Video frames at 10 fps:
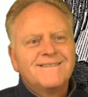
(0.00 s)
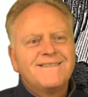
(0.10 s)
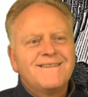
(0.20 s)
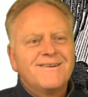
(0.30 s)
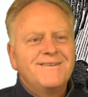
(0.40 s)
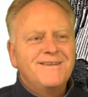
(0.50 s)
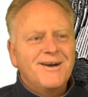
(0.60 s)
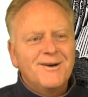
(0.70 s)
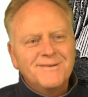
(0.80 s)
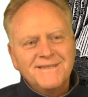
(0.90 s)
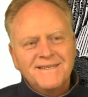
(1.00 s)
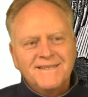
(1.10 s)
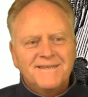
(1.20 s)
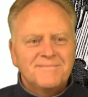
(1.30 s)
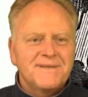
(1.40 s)
Don't know.
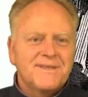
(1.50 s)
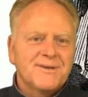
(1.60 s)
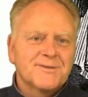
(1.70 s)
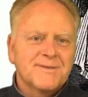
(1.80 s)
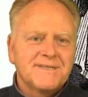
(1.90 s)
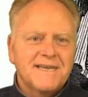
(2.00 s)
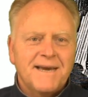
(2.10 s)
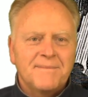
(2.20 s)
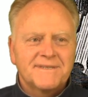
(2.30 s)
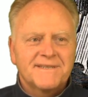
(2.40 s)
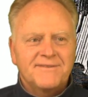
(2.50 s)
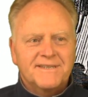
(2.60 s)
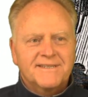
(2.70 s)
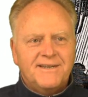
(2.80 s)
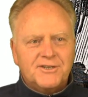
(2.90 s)
But those are the topics of
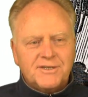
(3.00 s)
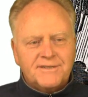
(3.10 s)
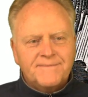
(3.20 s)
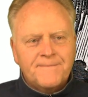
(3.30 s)
discussion.